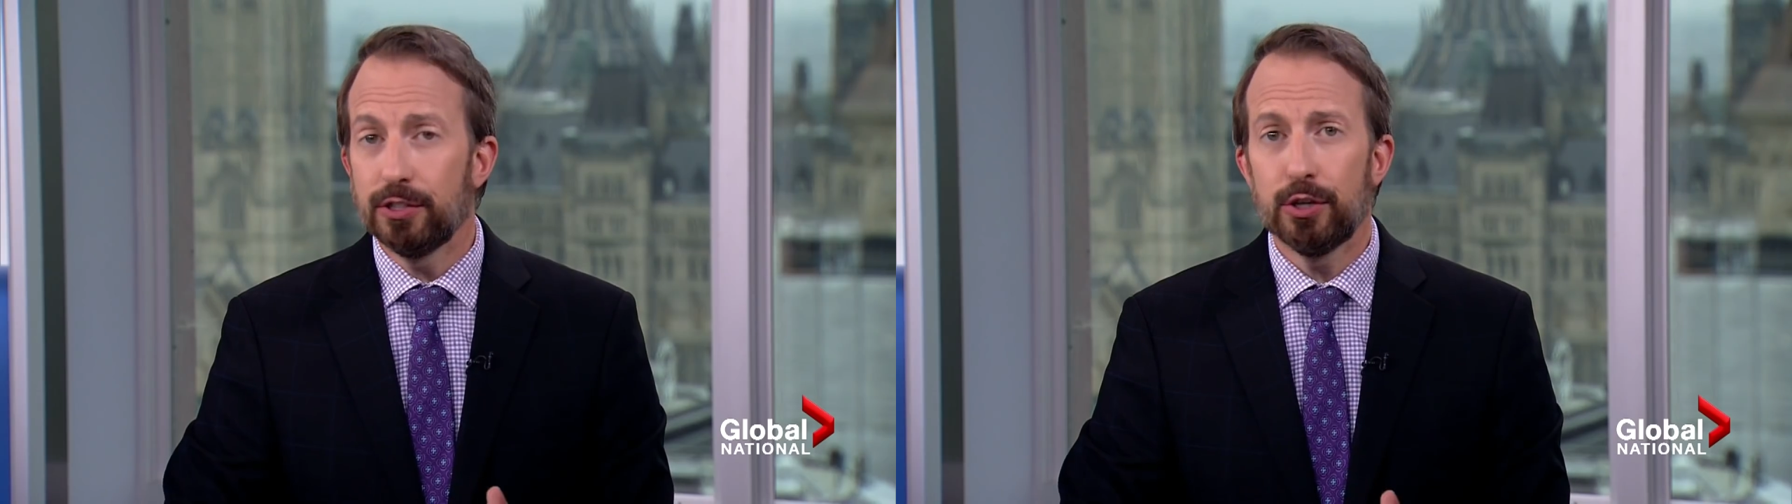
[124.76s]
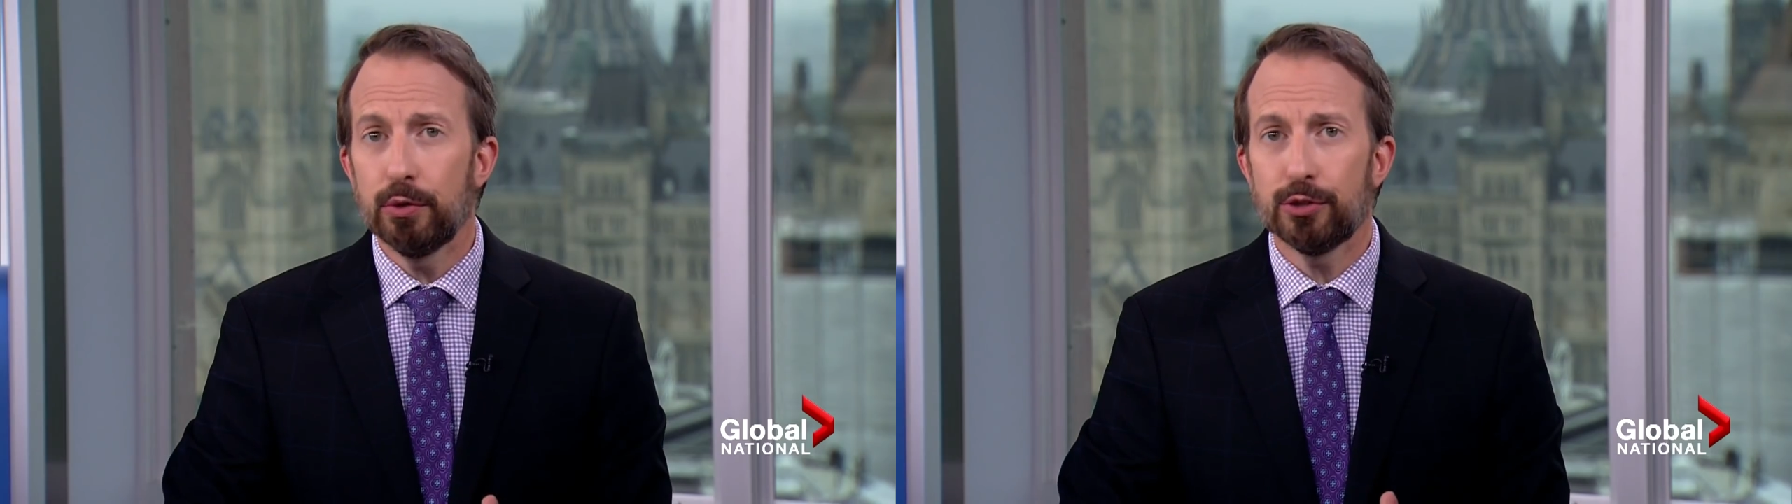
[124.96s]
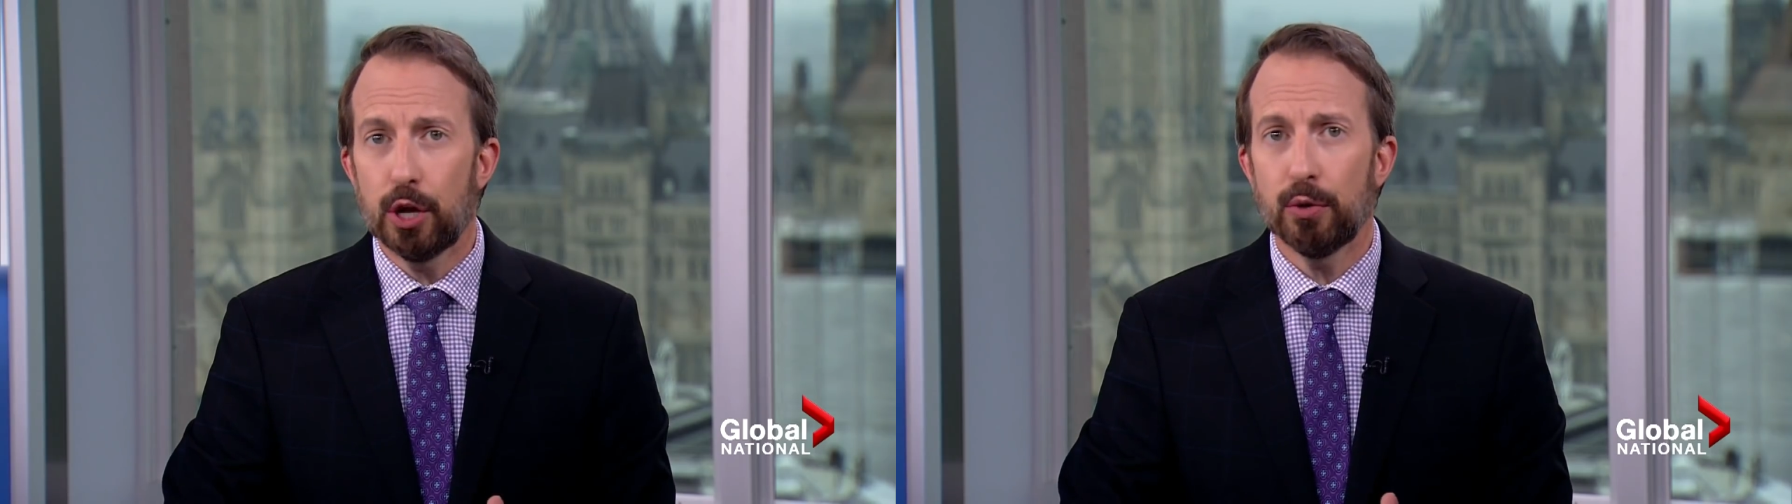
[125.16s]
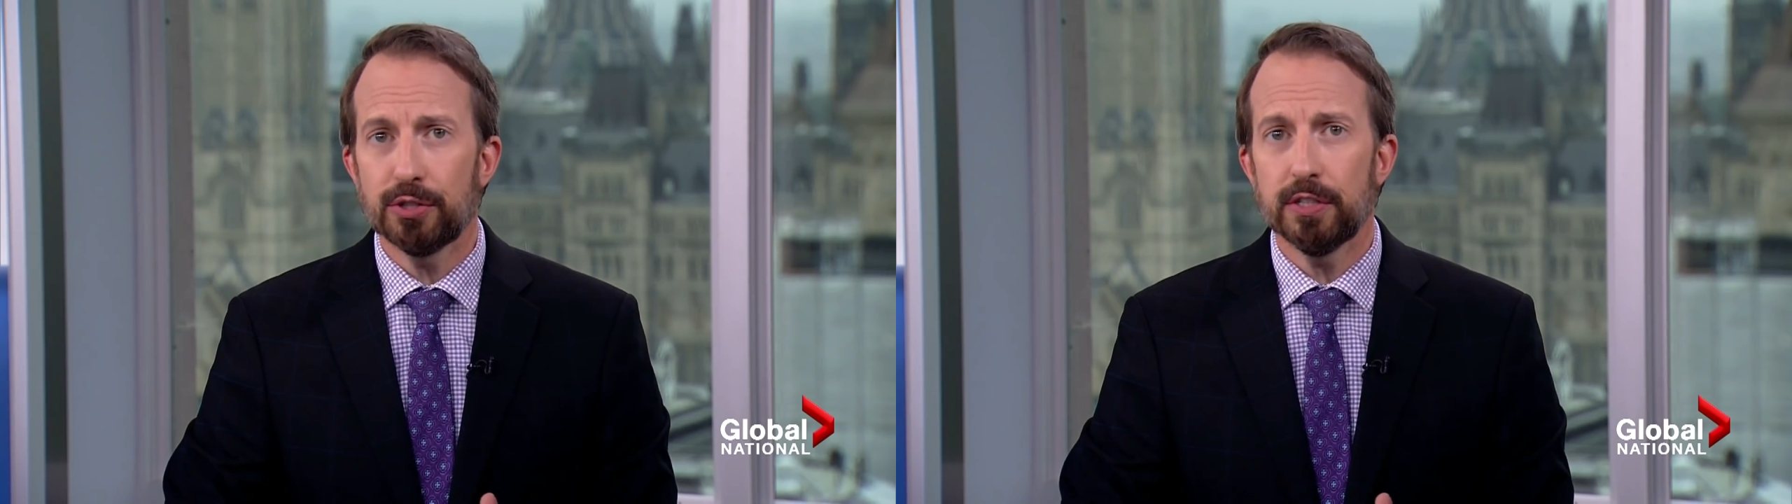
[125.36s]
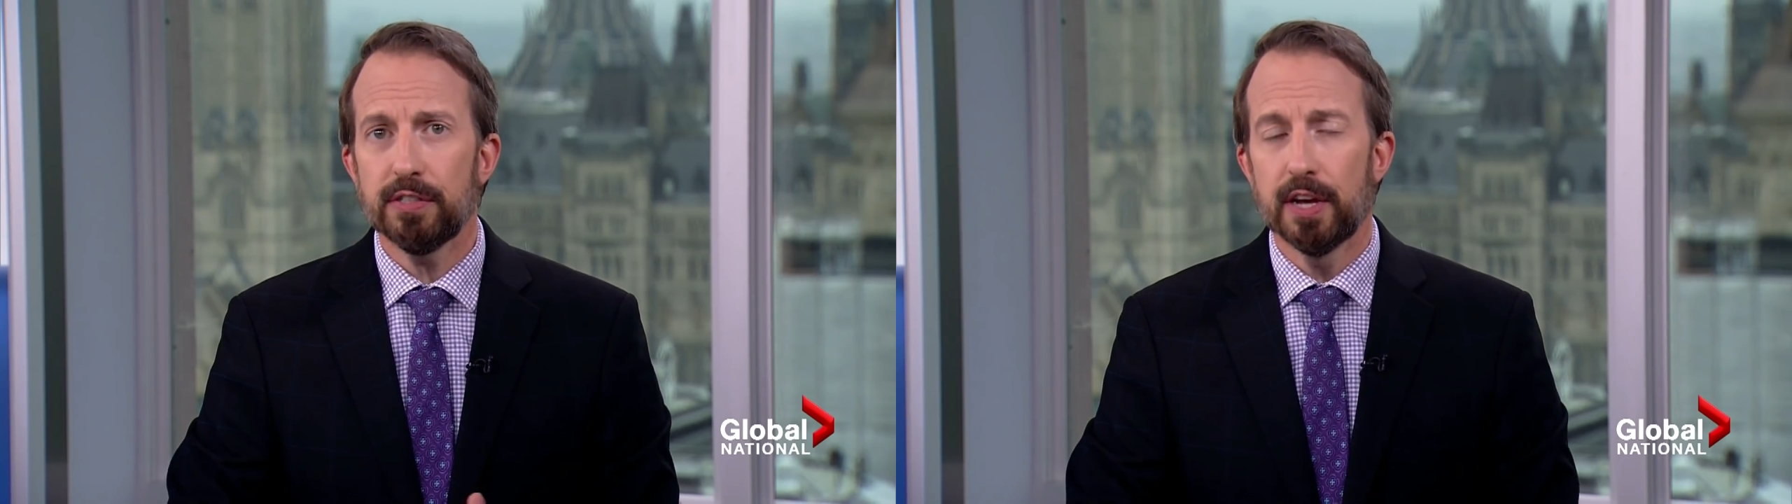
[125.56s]
unused
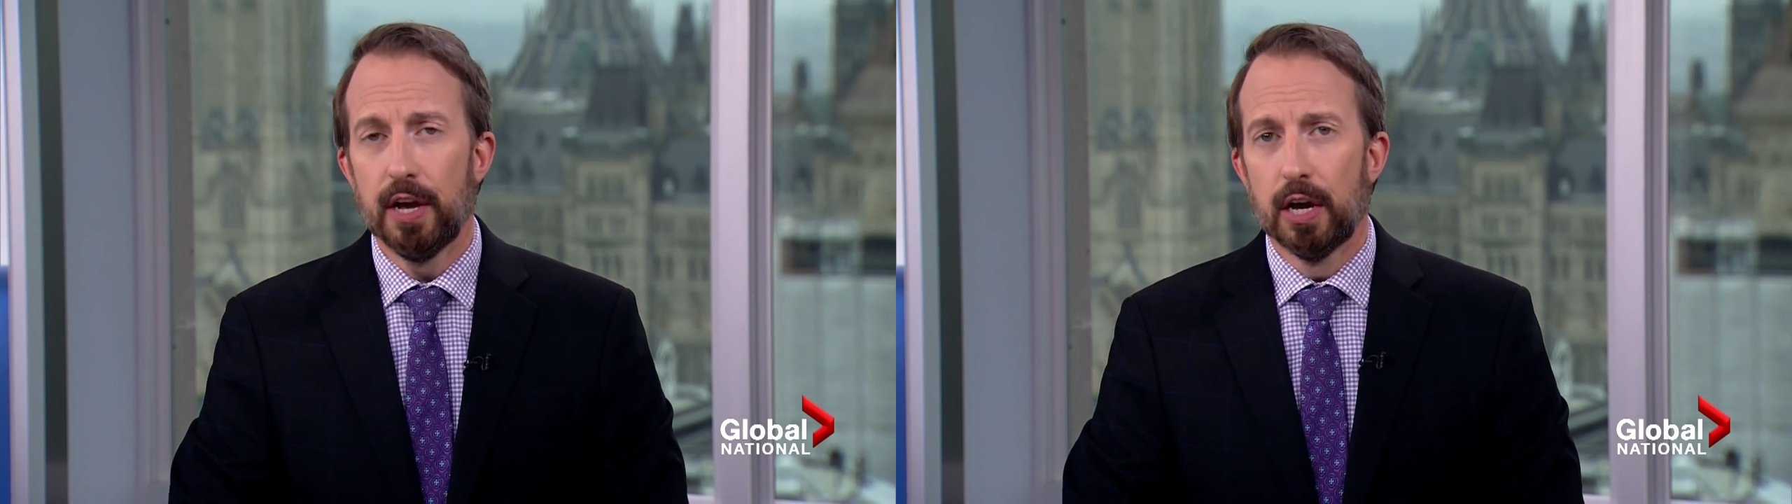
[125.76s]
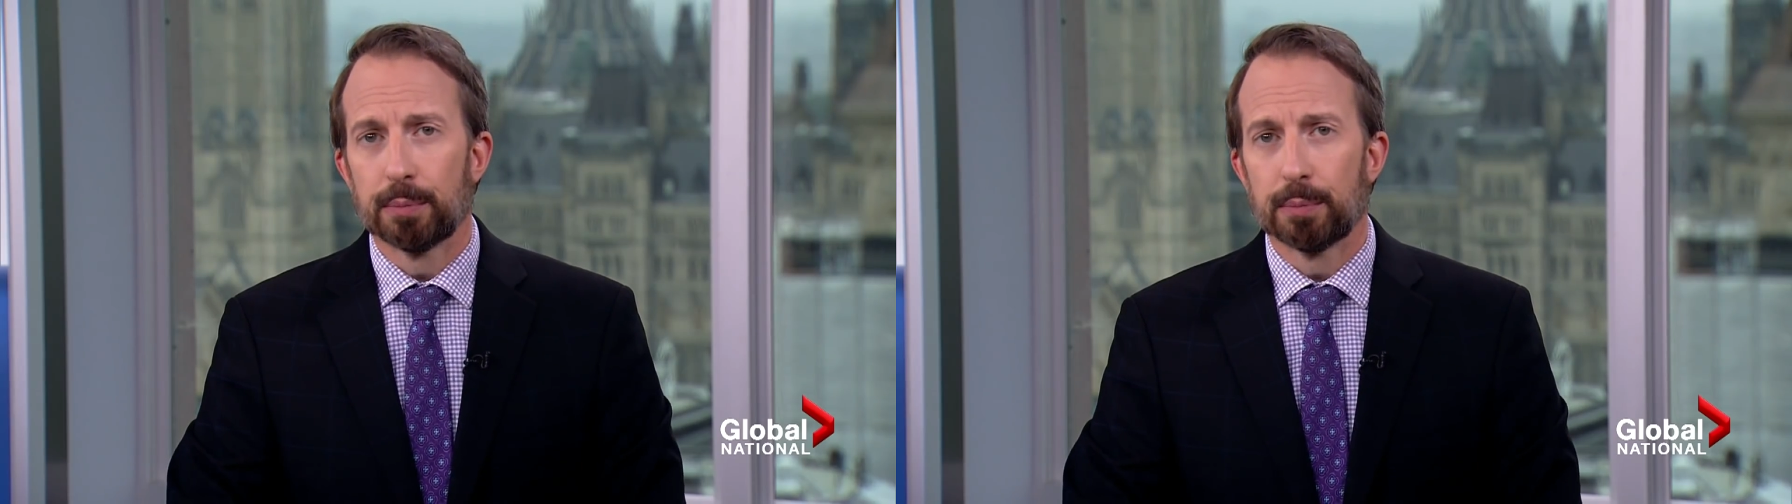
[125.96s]
doses,